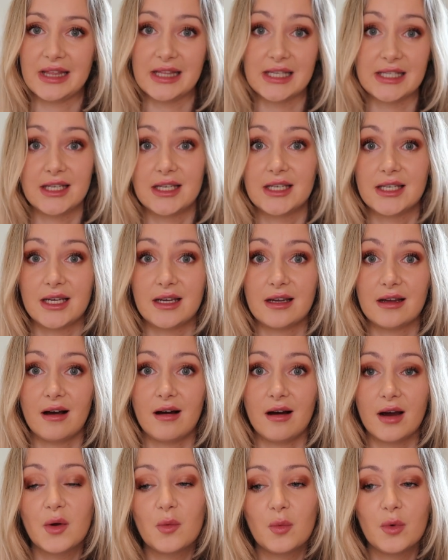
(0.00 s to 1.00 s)
in the city.
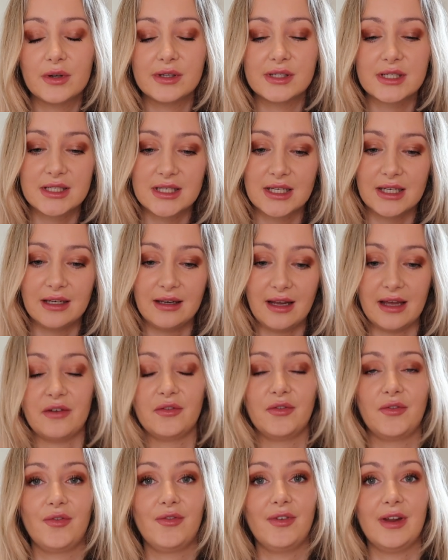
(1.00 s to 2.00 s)
I want to
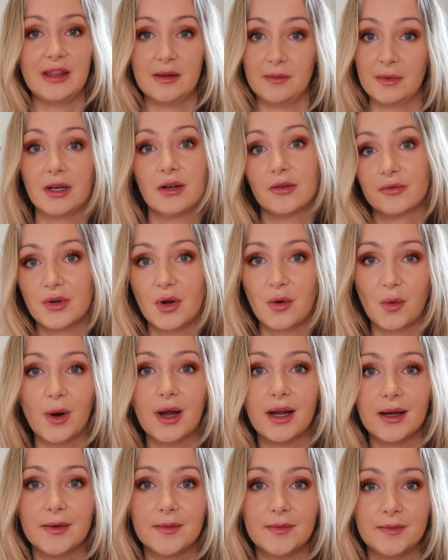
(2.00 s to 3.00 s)
live in the middle of
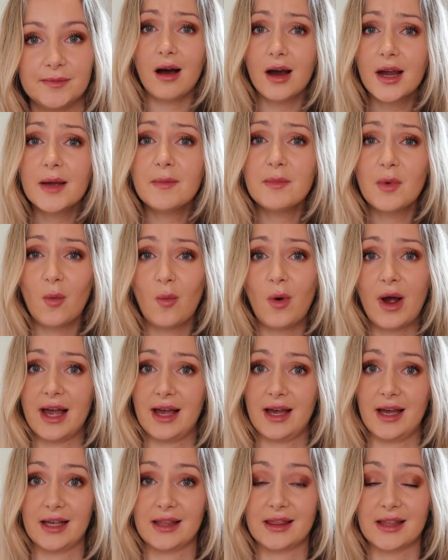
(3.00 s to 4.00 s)
nowhere. I am
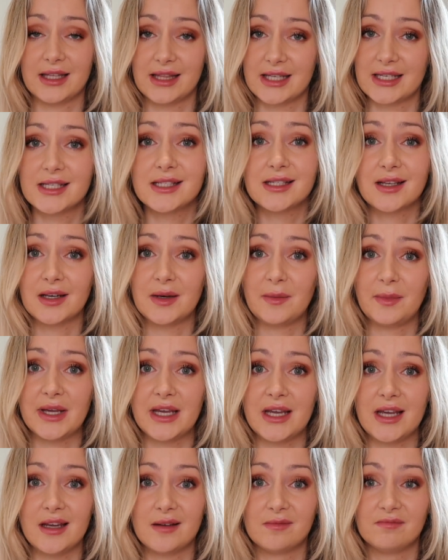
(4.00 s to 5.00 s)
aware that this is going to
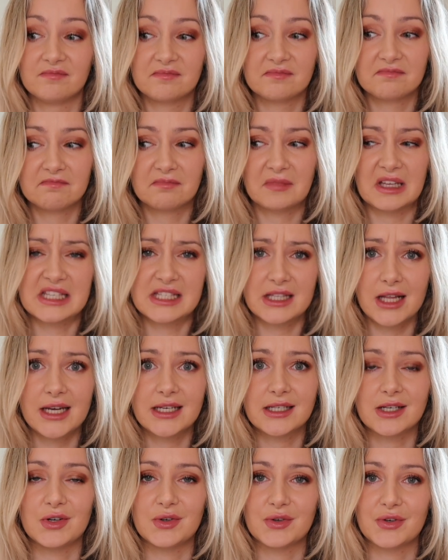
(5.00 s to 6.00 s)
be a
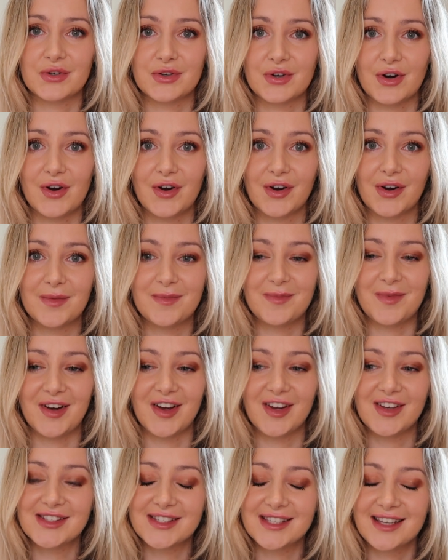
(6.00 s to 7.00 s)
slight culture shock,
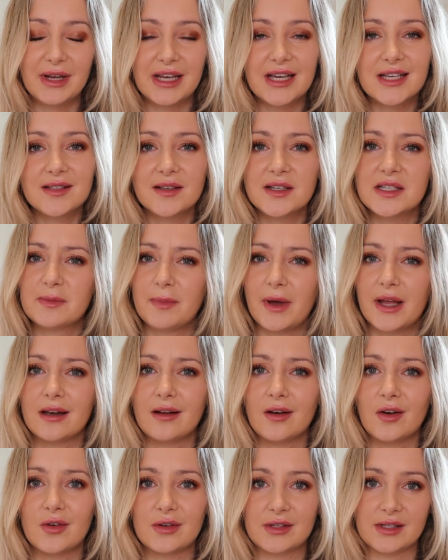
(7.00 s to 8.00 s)
but because I spent
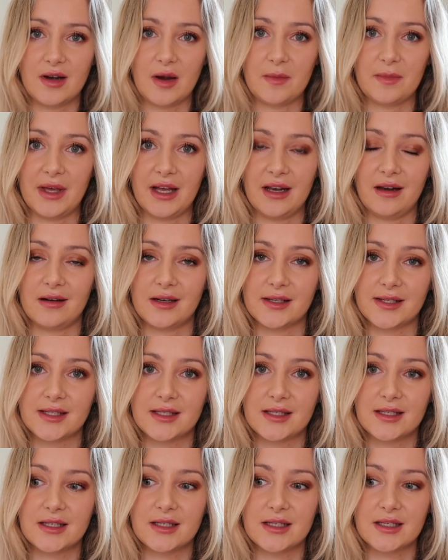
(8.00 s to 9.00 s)
a long time there last
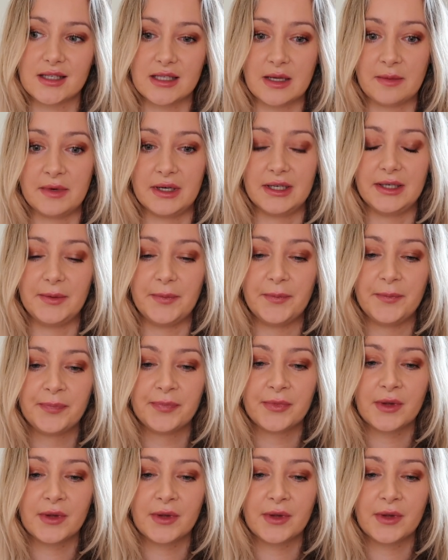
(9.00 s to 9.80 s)
summer,